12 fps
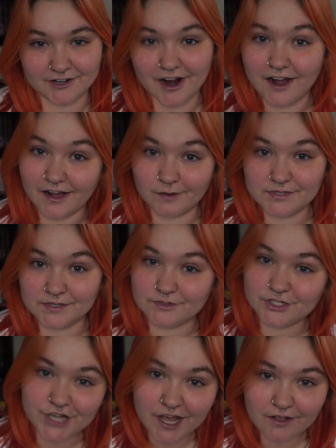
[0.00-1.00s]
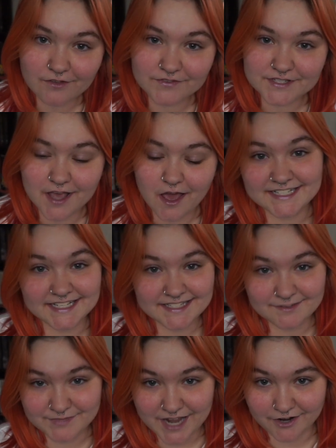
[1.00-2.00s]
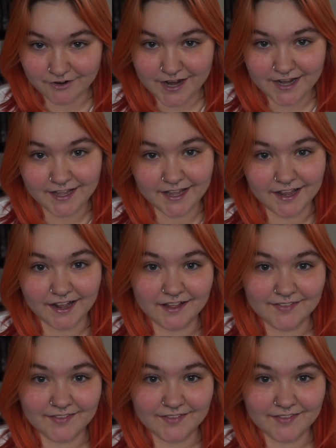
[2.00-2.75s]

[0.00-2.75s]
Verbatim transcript: hung up some shelves, did some decorating.